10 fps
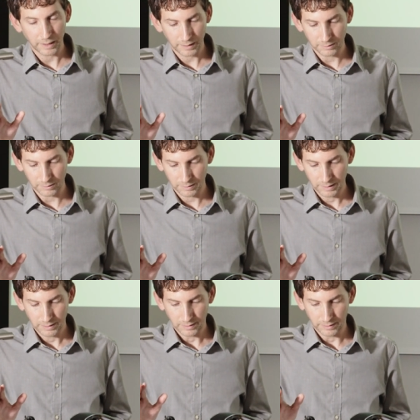Hegel
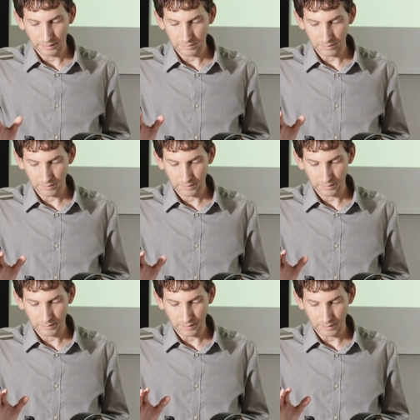never
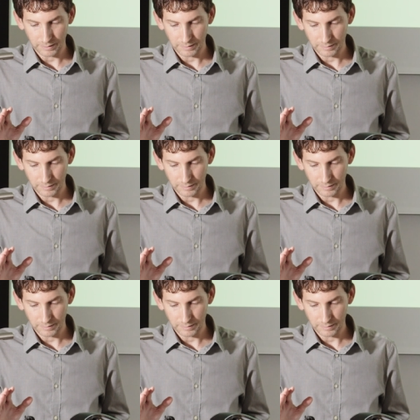uh,